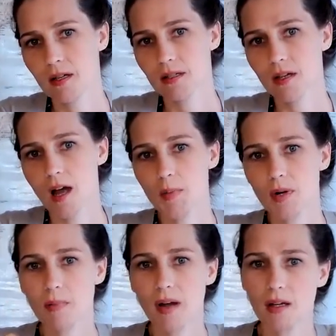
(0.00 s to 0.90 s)
top
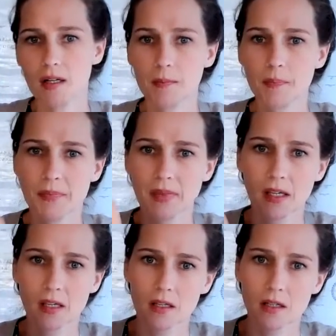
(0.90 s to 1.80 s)
or bottom.
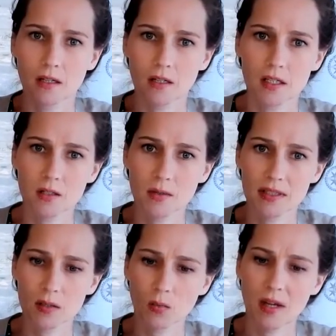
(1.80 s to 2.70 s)
You're going to
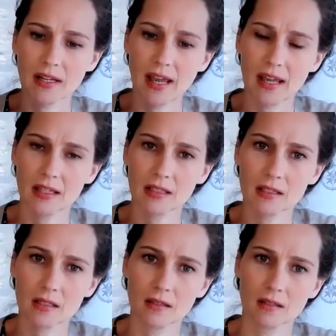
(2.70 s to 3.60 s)
twist one end
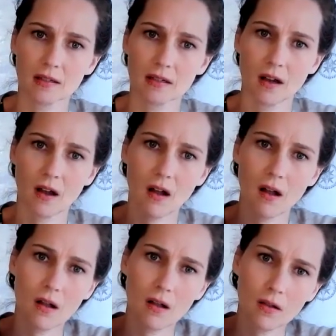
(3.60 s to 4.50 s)

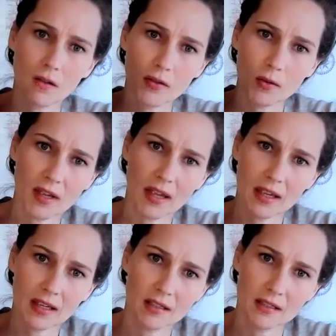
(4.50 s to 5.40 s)
all the
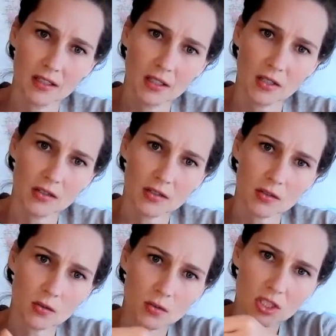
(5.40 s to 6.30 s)
way,
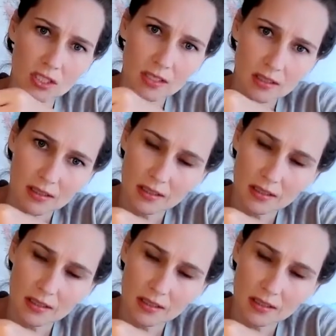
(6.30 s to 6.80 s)
scooch it